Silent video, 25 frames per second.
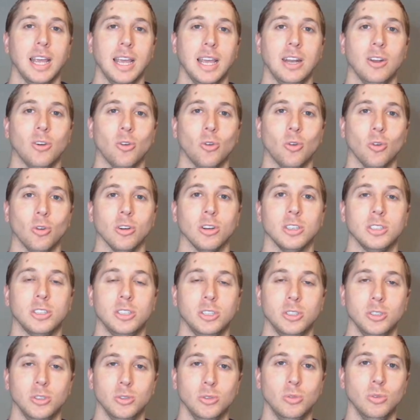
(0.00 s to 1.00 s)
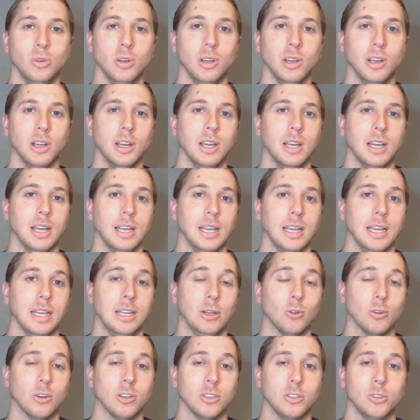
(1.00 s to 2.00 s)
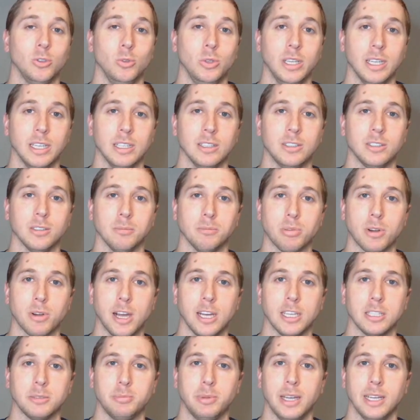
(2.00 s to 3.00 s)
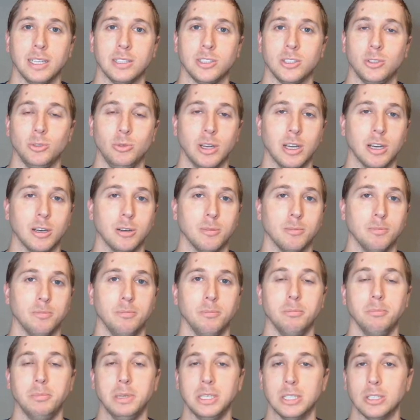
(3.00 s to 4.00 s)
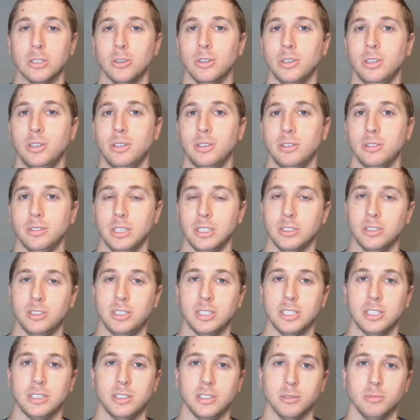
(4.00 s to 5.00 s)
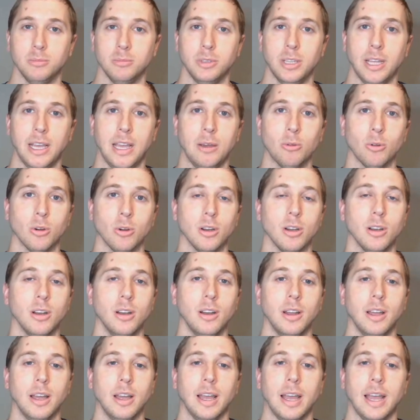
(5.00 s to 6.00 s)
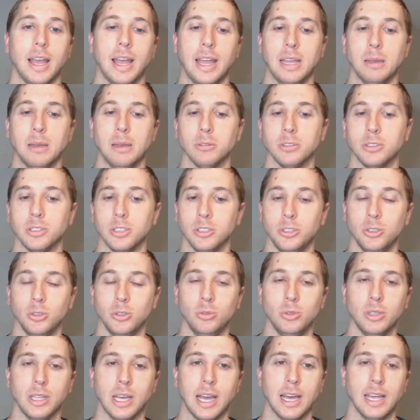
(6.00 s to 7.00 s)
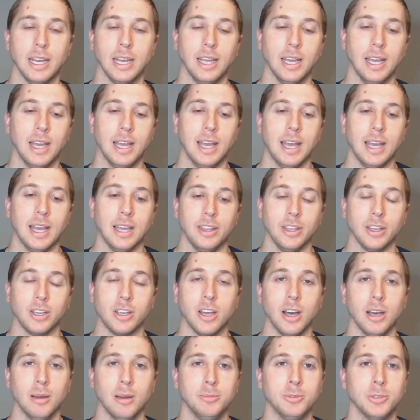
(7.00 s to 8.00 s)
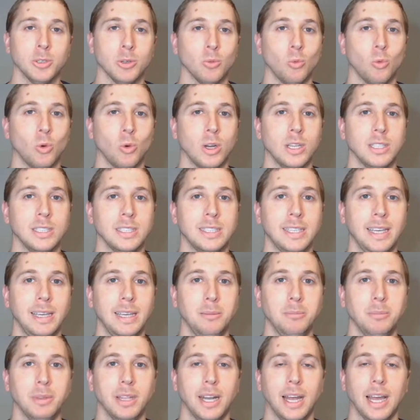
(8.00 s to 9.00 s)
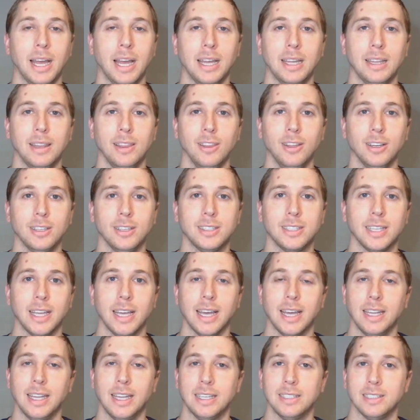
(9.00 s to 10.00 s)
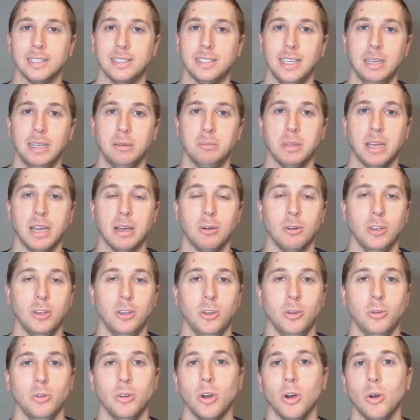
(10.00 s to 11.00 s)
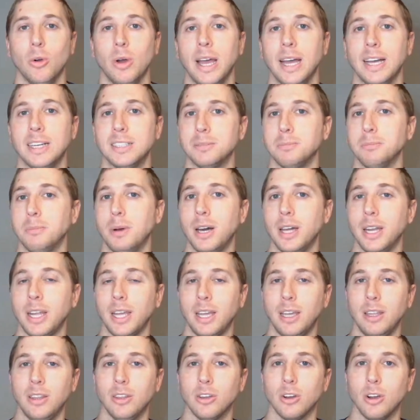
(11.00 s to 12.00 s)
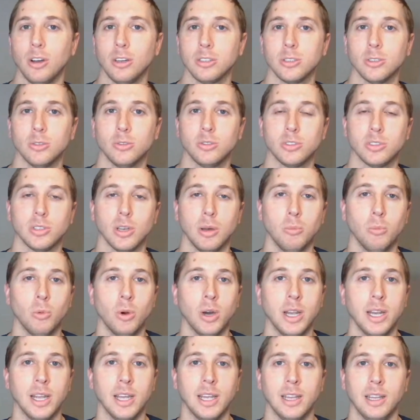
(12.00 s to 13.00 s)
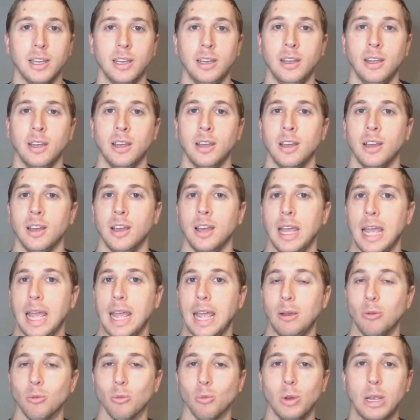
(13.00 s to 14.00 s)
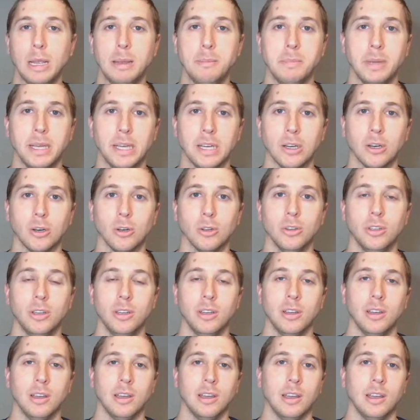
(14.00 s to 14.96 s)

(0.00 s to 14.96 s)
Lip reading: in order to get some prospects to help build their system. They were able to do that. The Cubs are one team that I looked at as a team that, you know, has money. They're also somewhat in a rebuild.